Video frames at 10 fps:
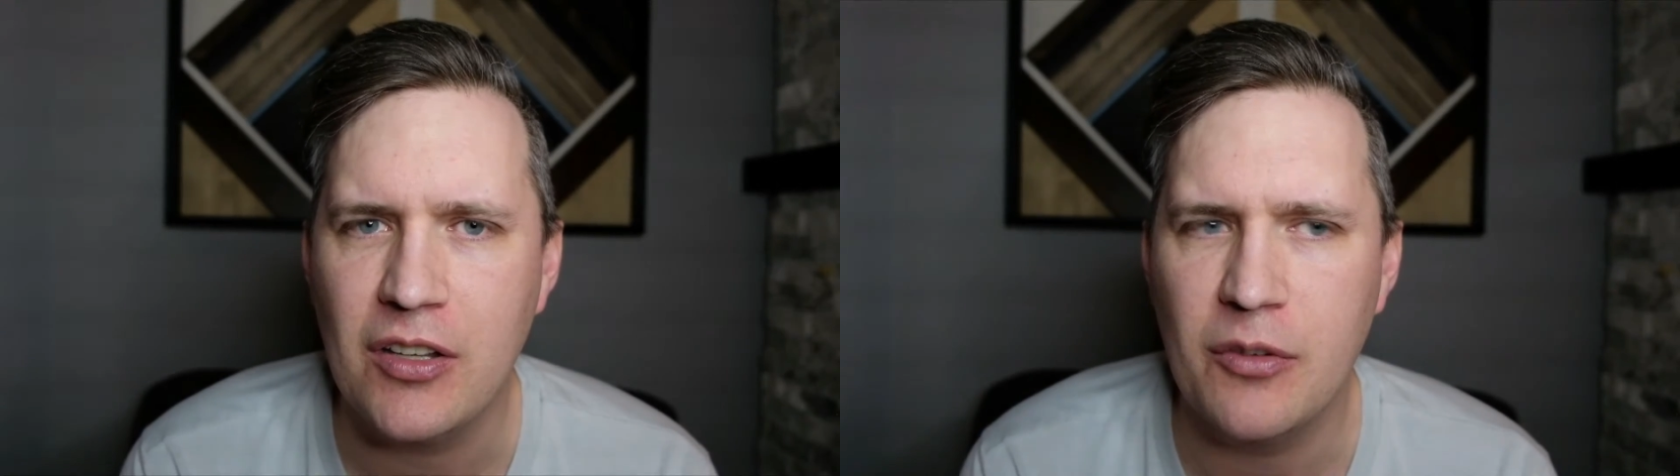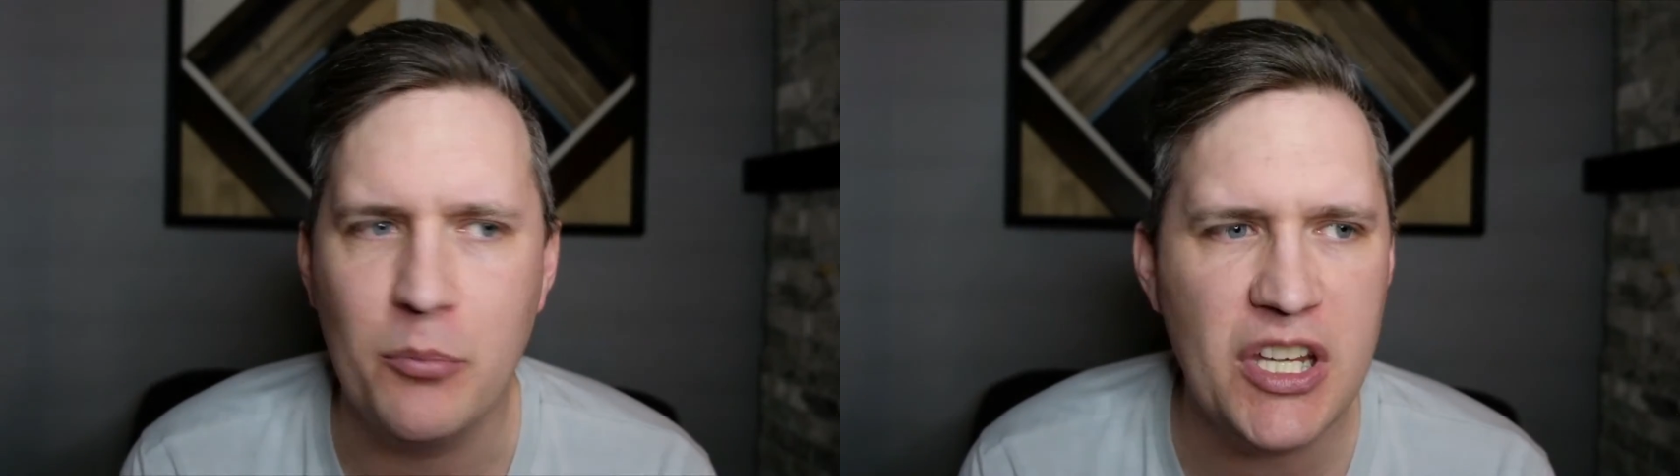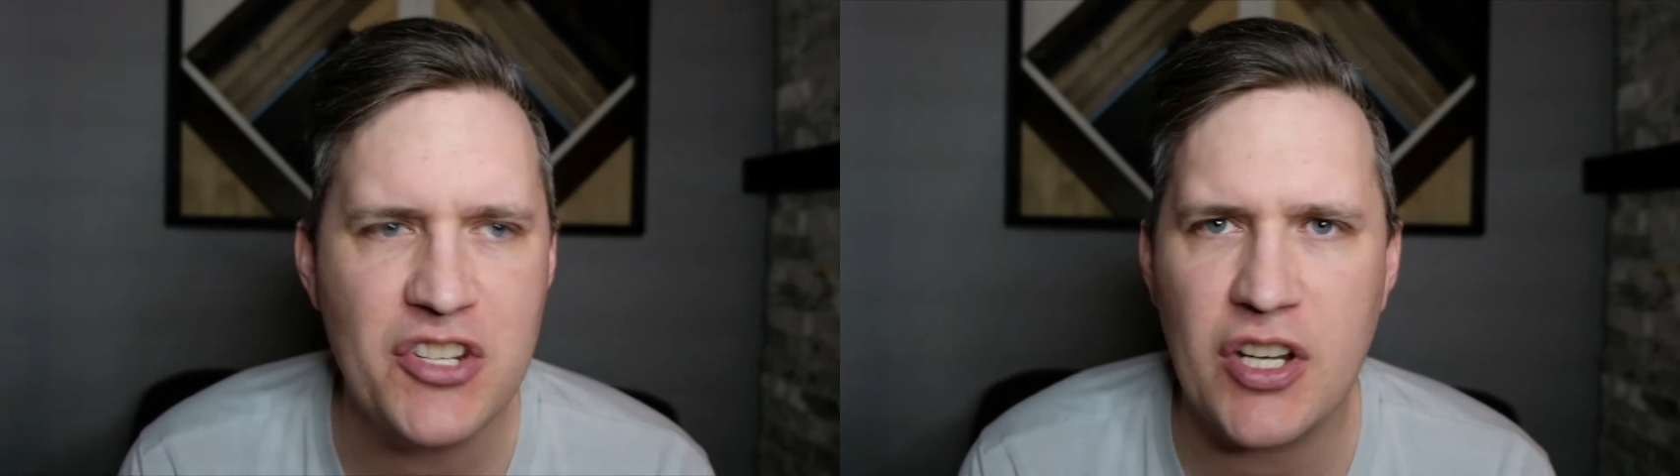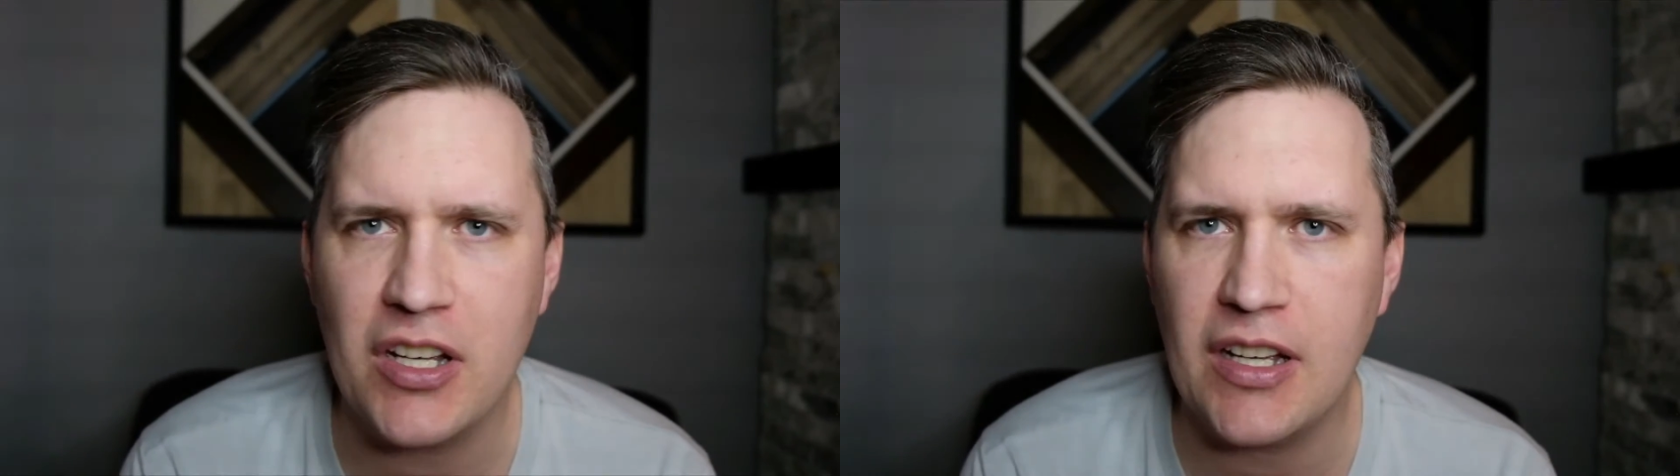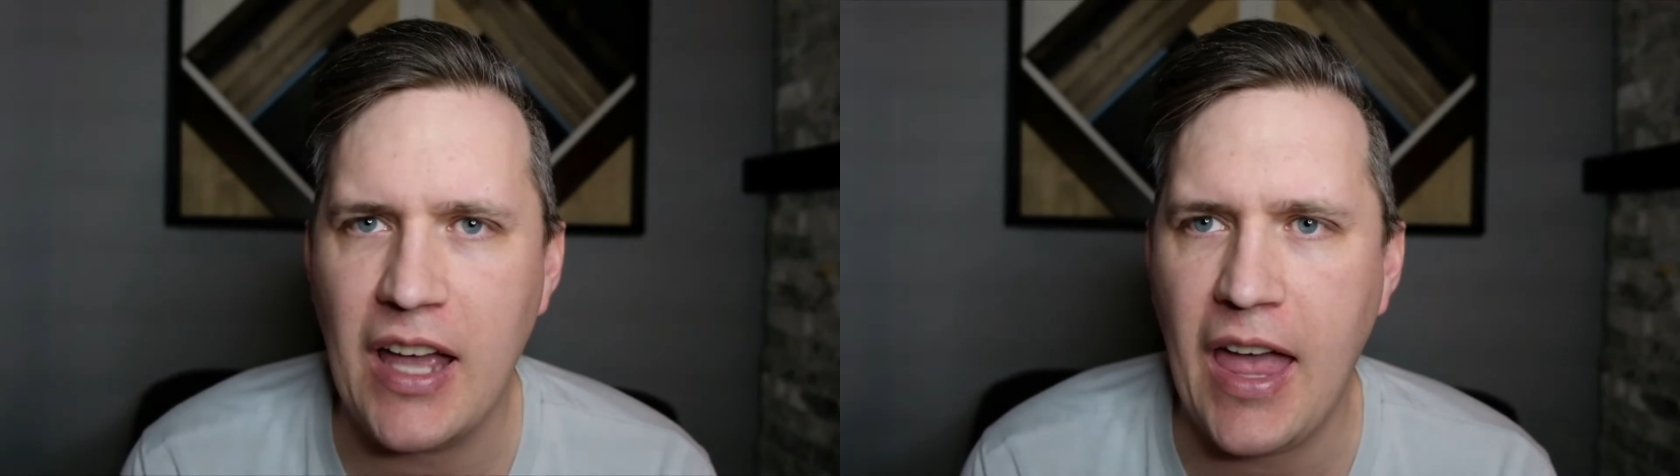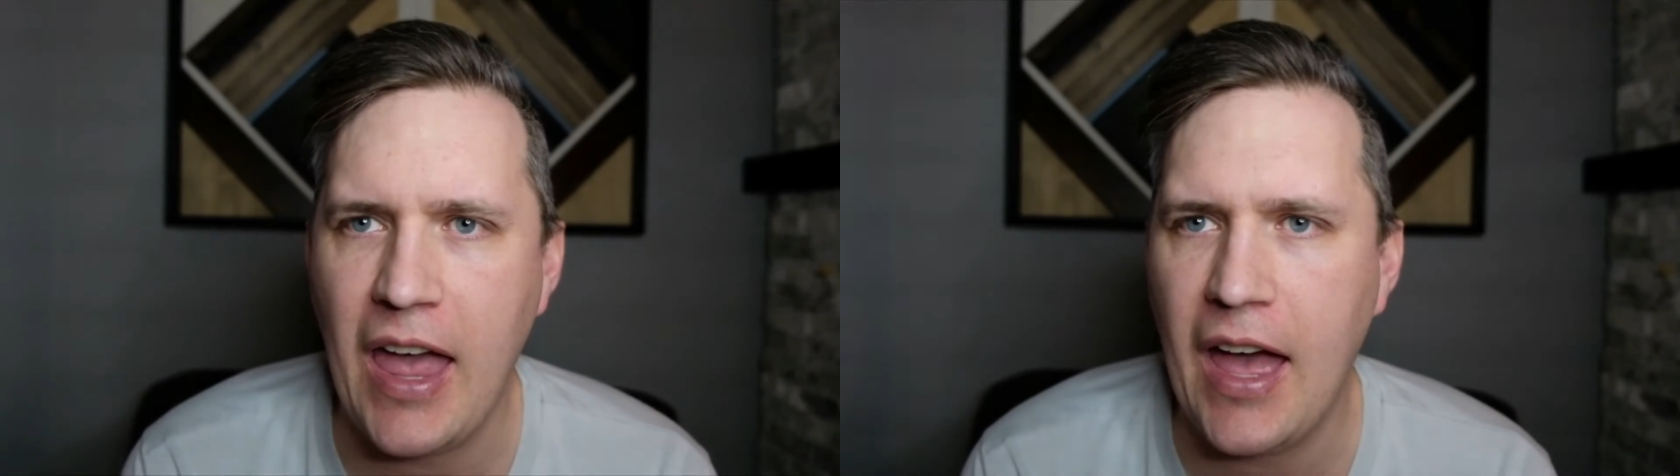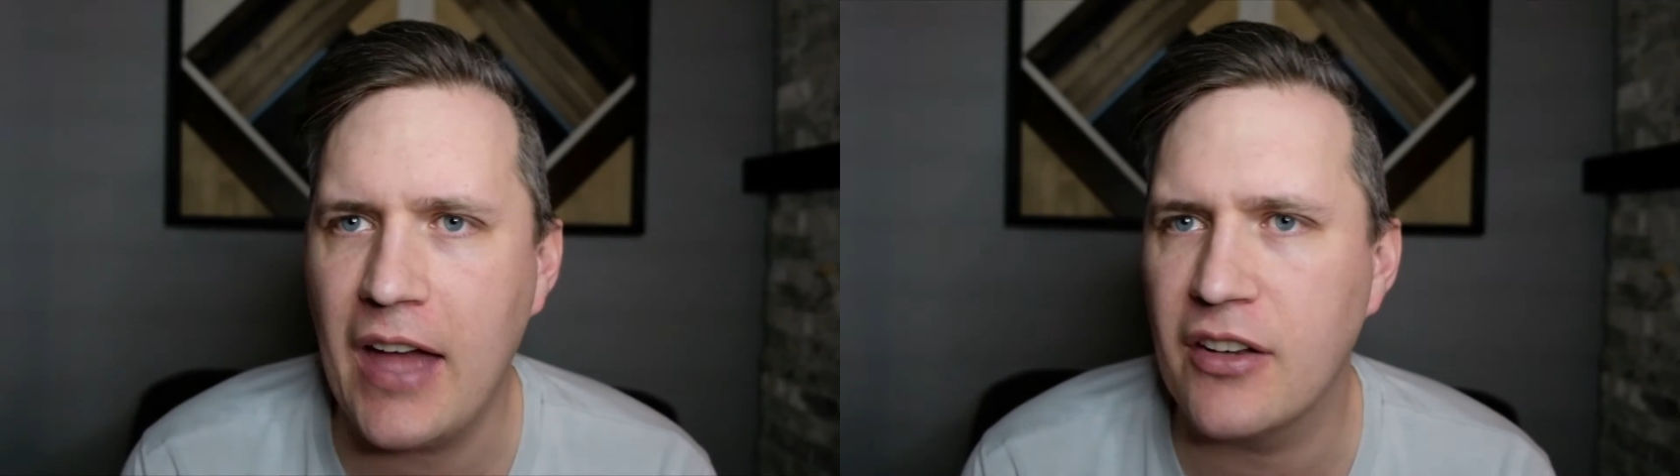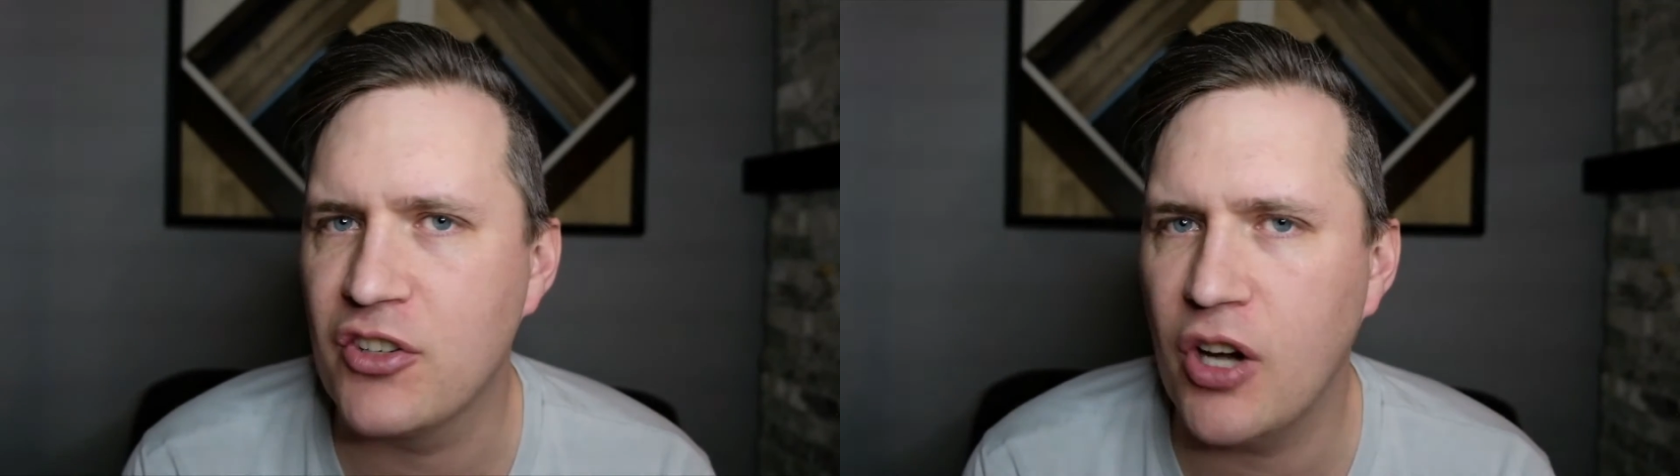Misha
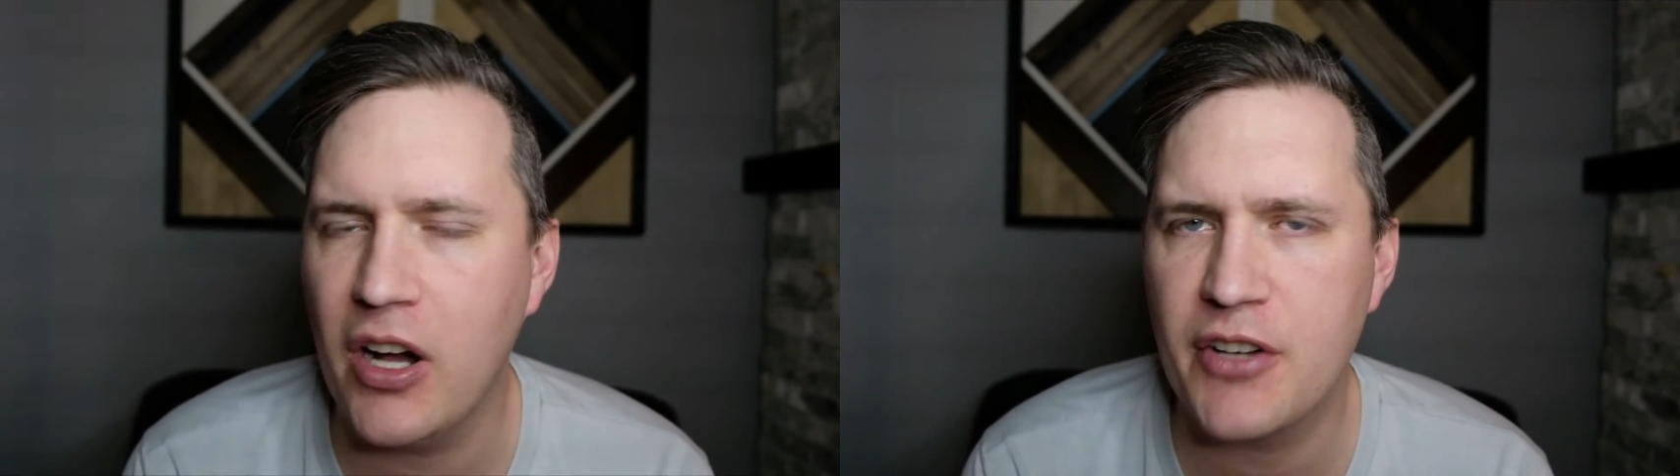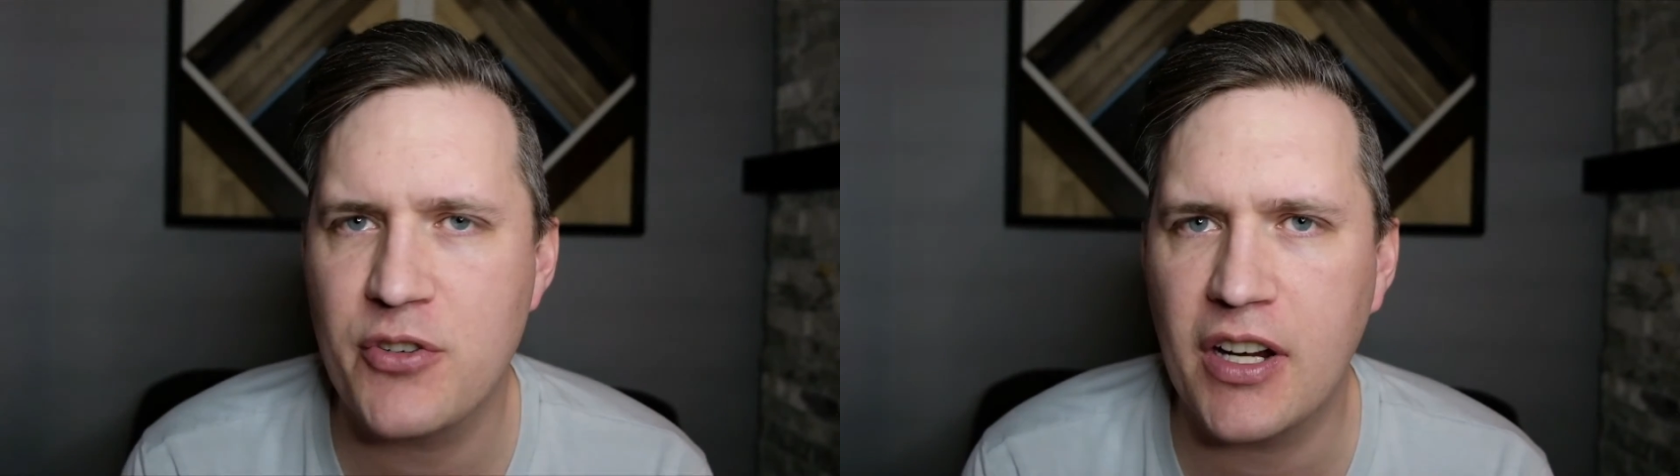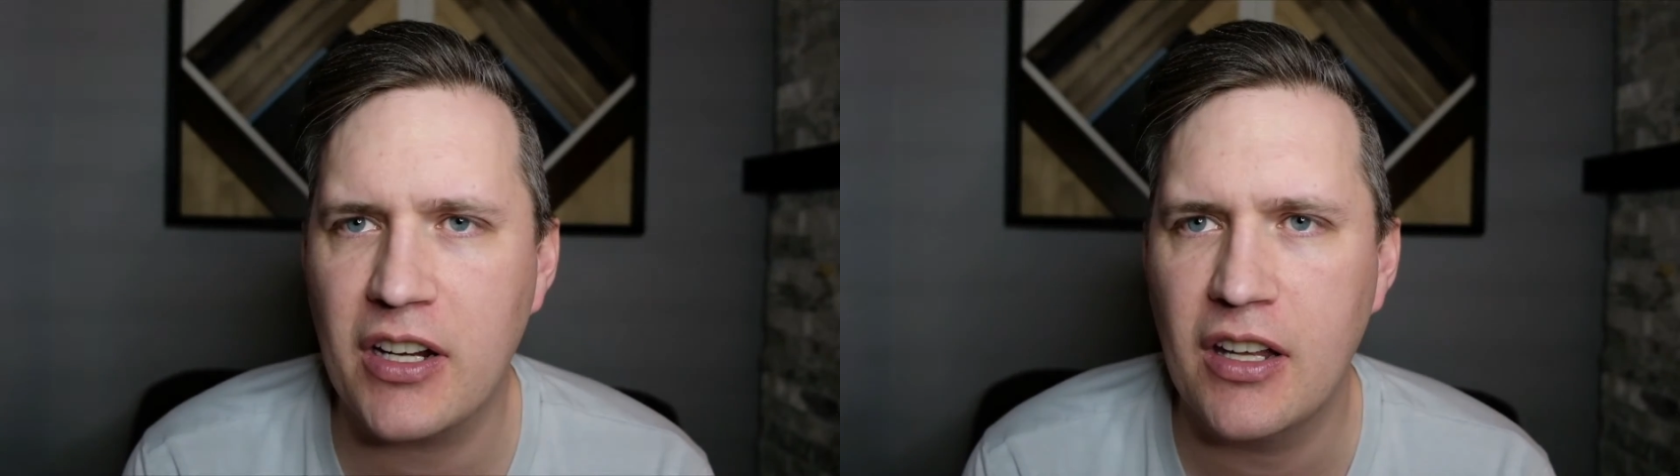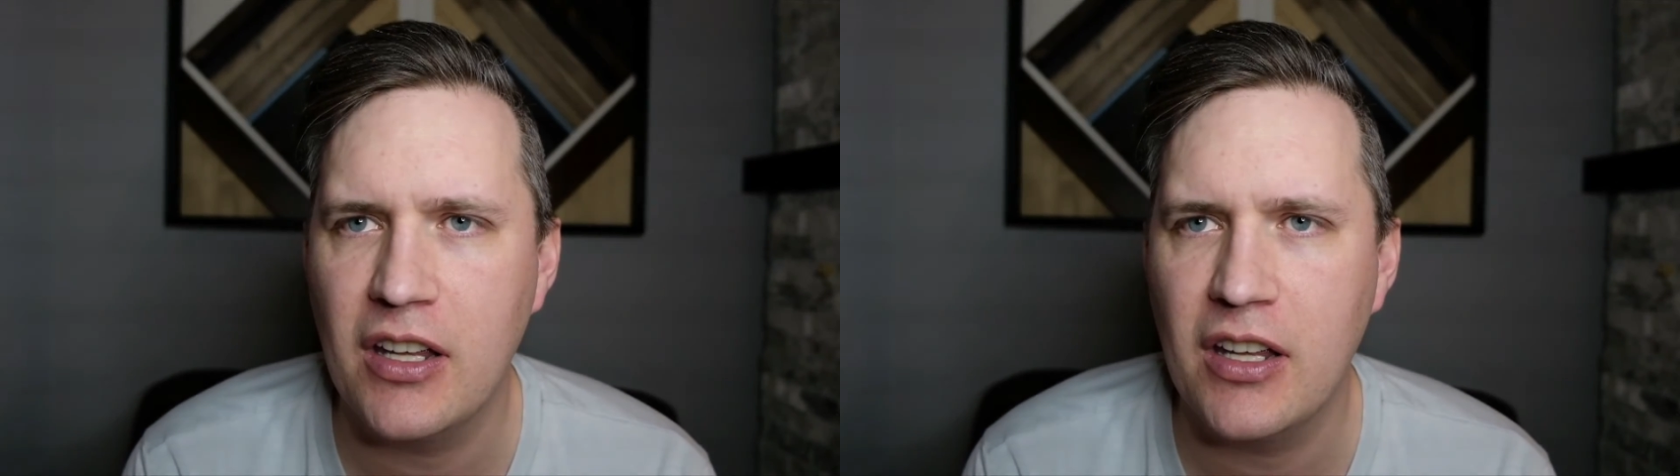and Todrick